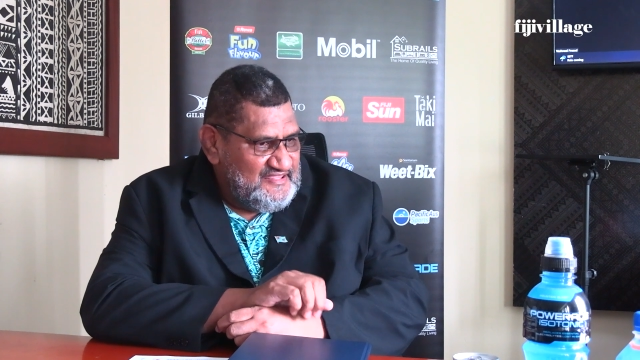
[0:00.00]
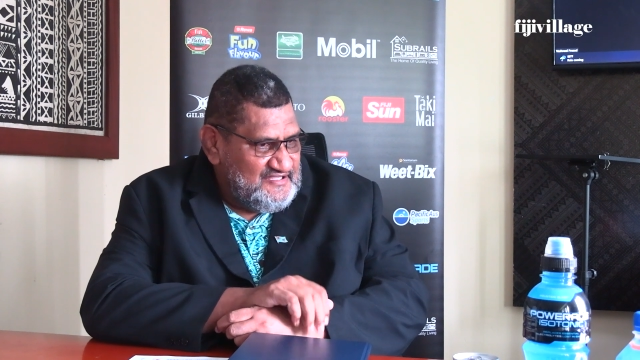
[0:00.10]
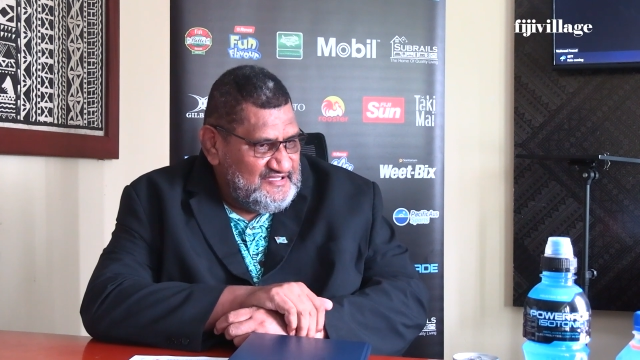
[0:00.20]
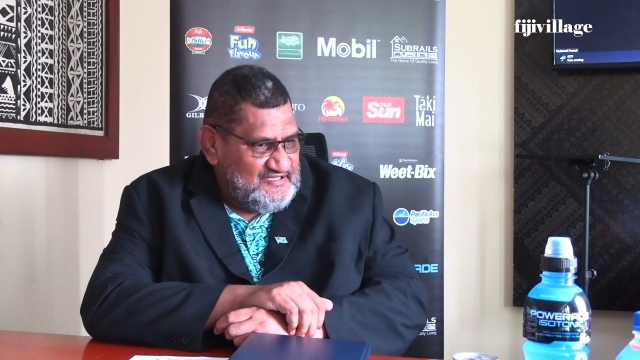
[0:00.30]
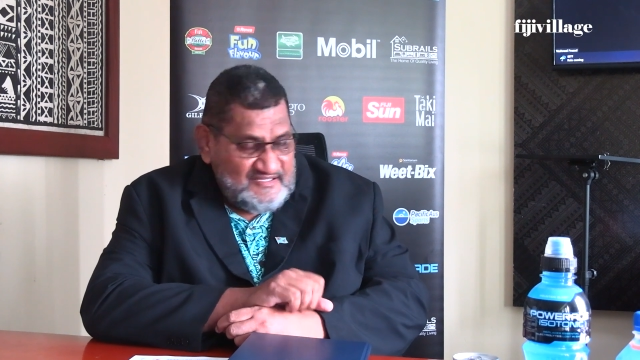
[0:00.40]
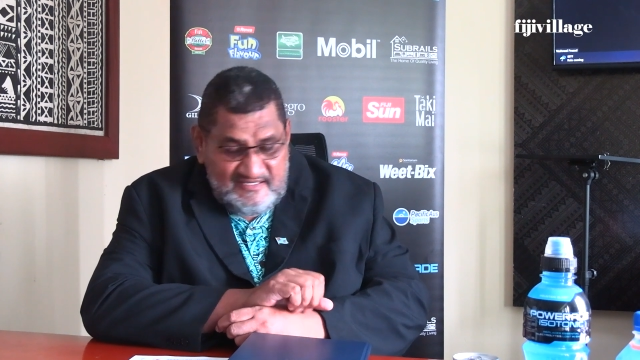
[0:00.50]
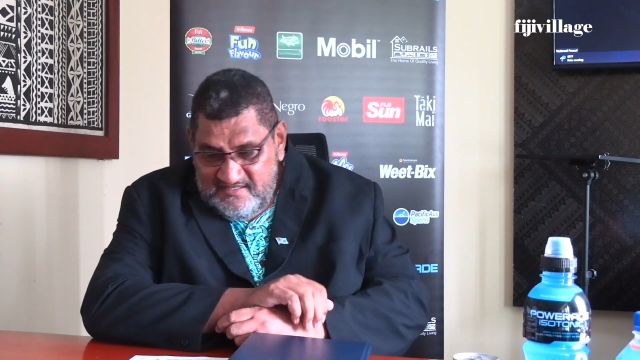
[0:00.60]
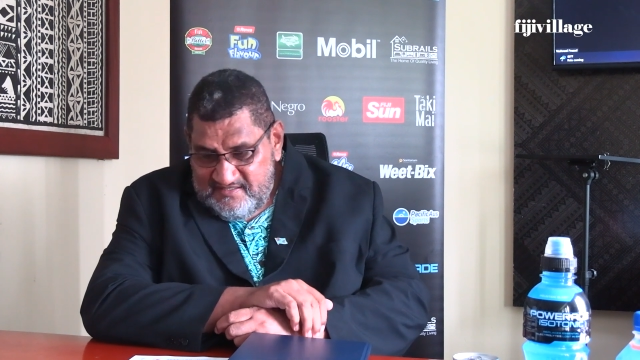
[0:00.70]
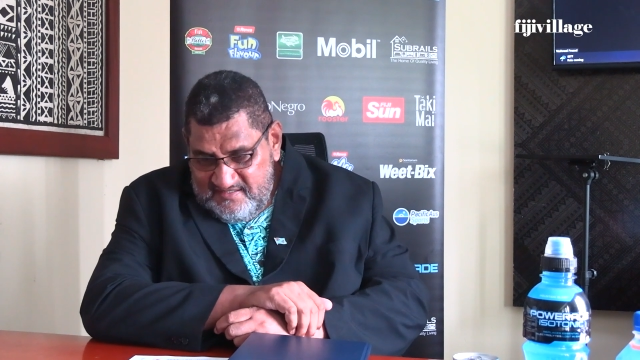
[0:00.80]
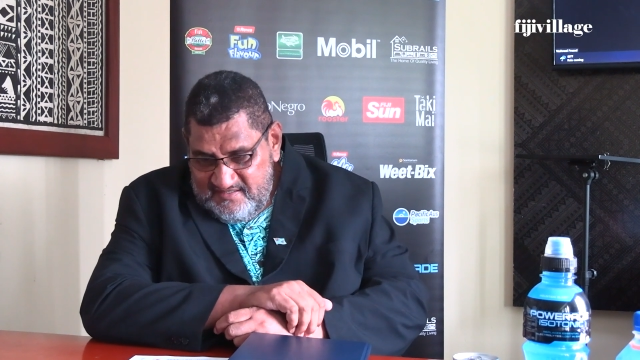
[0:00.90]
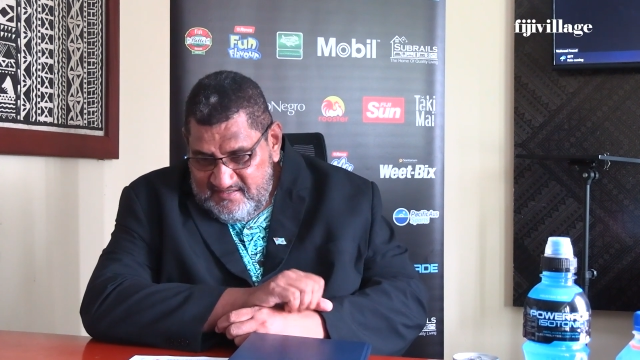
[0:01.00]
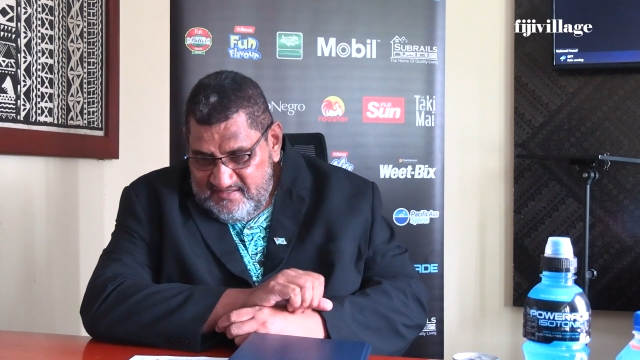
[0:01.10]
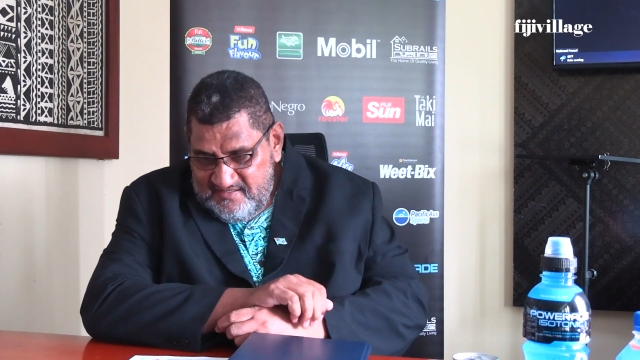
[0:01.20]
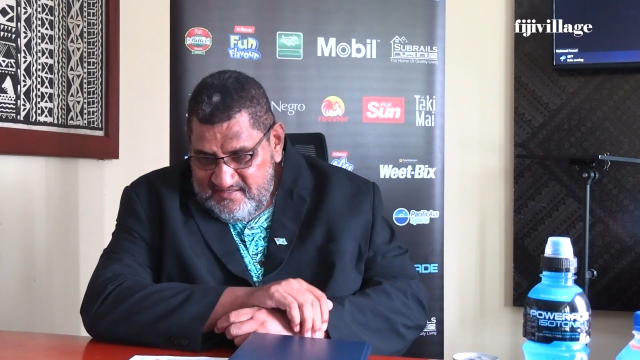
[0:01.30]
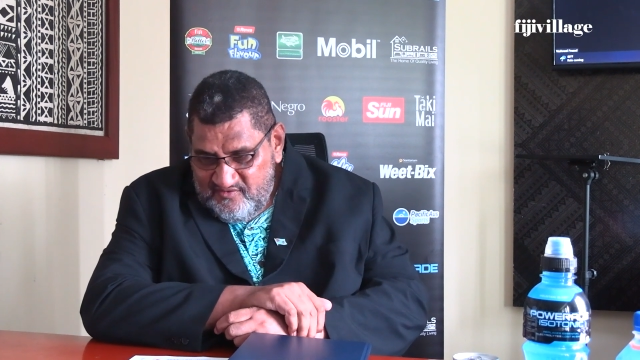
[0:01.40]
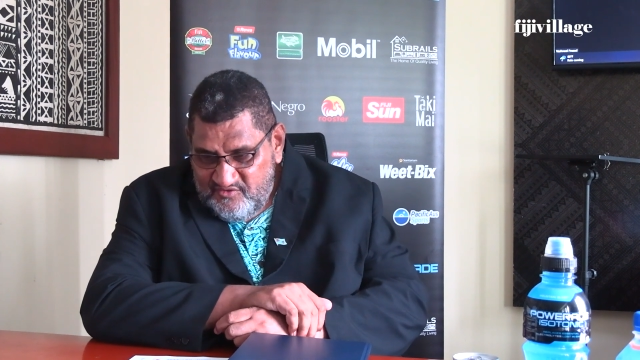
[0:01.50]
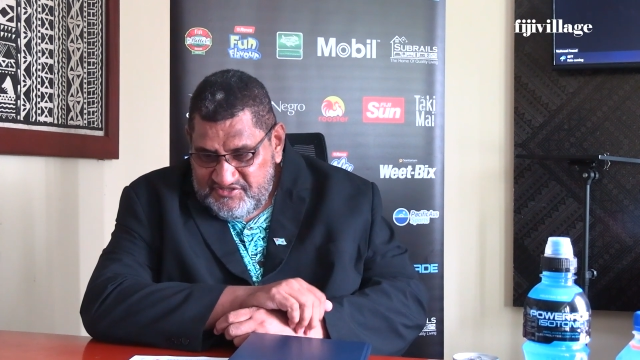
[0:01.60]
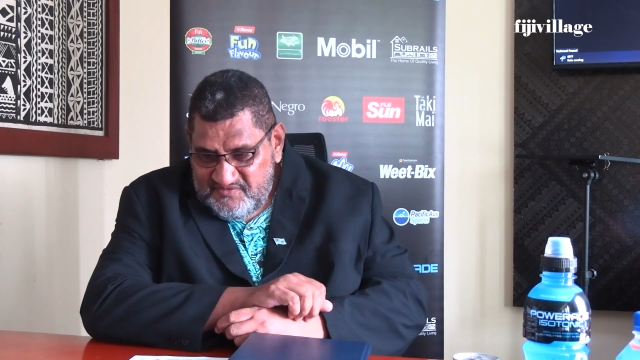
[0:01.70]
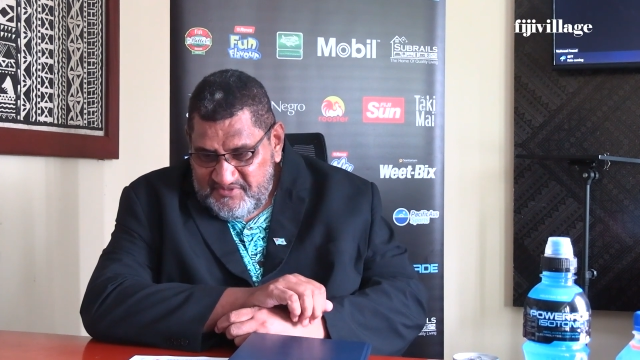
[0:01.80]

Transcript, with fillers: the coaching